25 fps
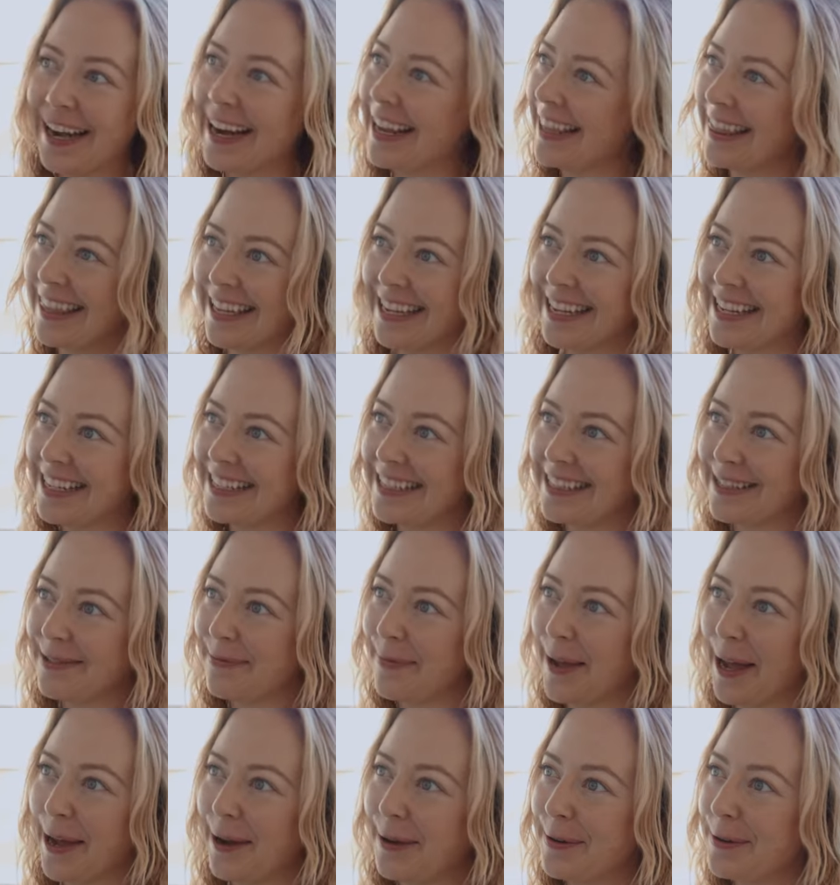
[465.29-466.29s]
I think it's
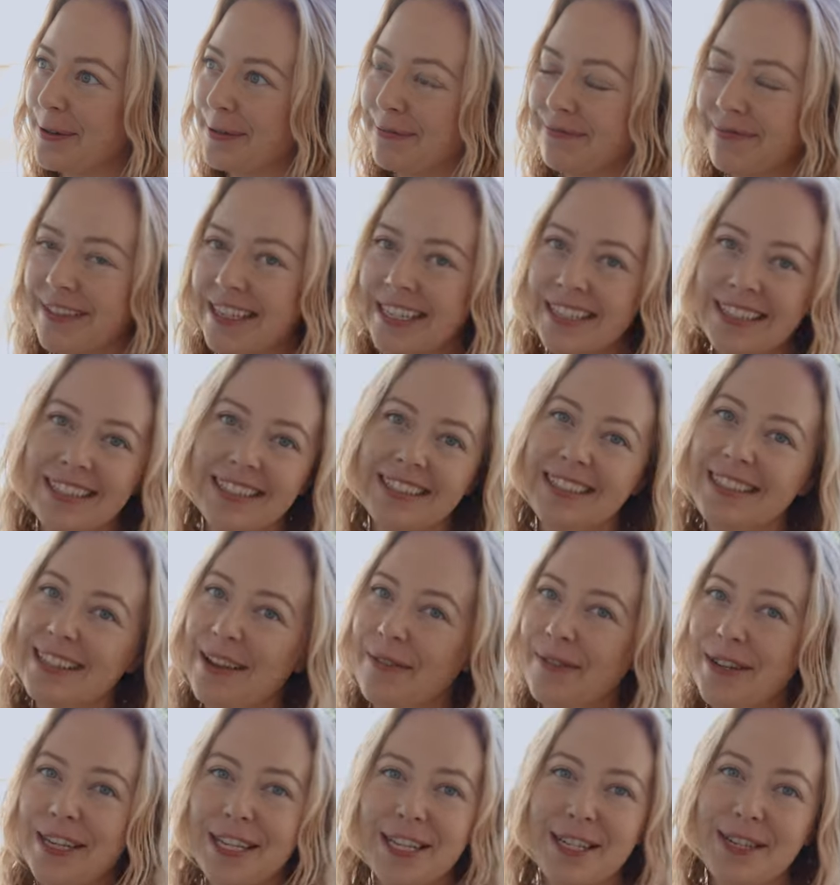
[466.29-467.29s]
about
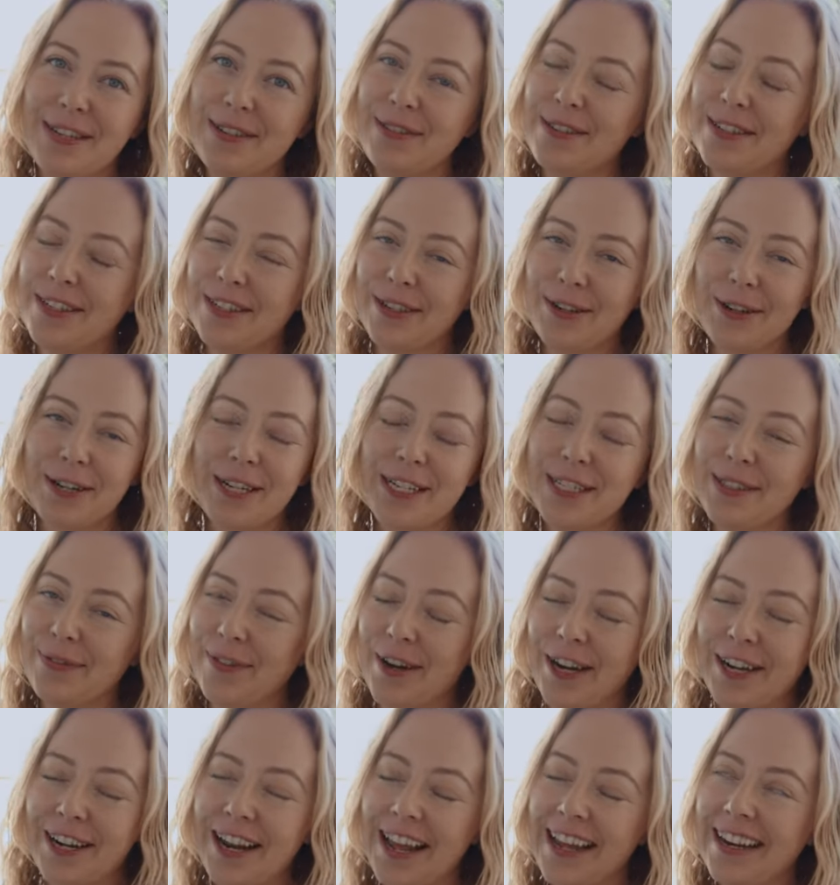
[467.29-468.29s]
70 degrees
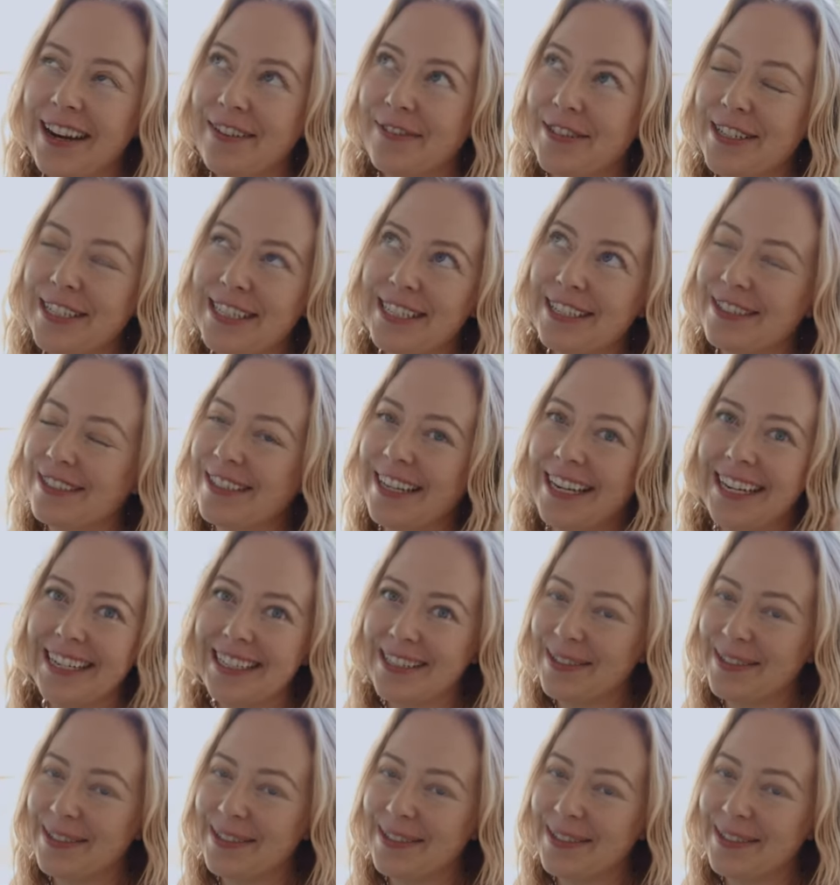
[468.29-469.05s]
Fahrenheit every single day.